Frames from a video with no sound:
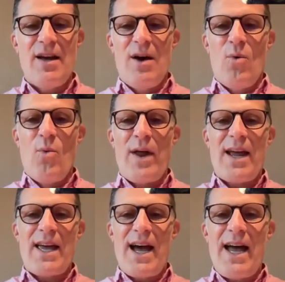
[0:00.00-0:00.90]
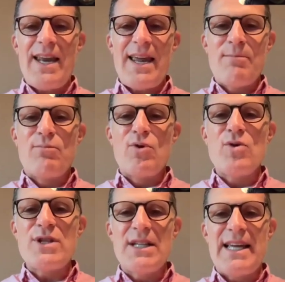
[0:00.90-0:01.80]
when a guy named
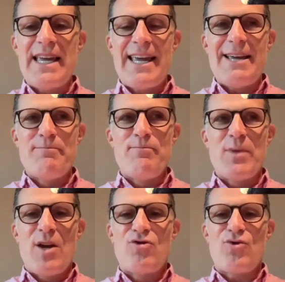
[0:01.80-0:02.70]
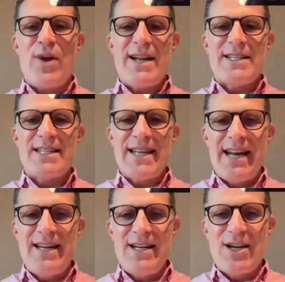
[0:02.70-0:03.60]
Bruce Lee
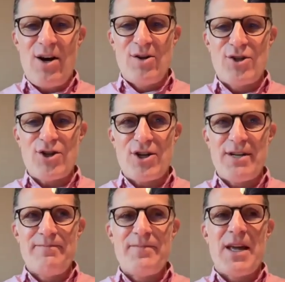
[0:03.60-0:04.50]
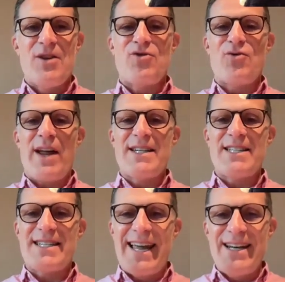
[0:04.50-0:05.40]
transcended culture,
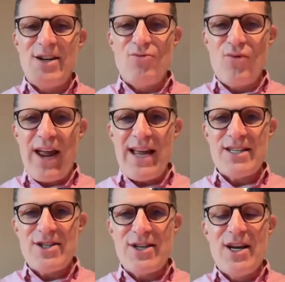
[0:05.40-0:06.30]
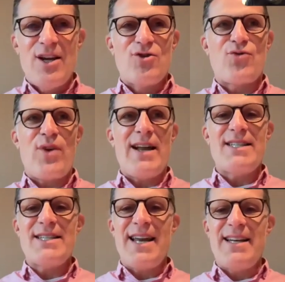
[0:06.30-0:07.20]
transcended race,
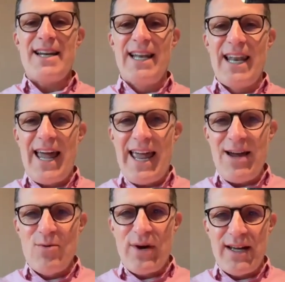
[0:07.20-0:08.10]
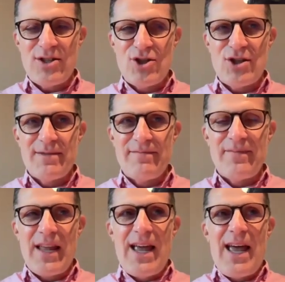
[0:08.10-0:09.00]
transcended language,
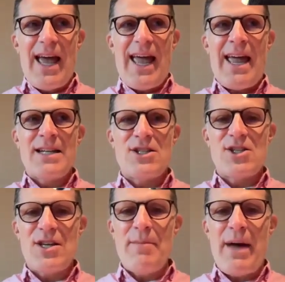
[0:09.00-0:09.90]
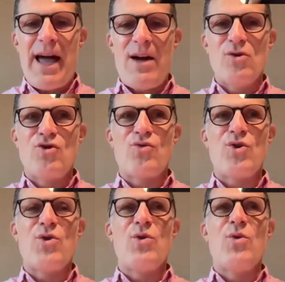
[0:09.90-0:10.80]
and somehow
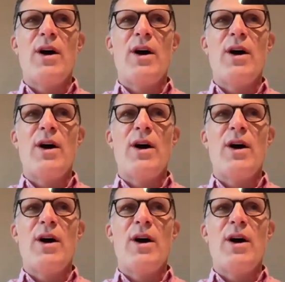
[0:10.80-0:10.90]
drew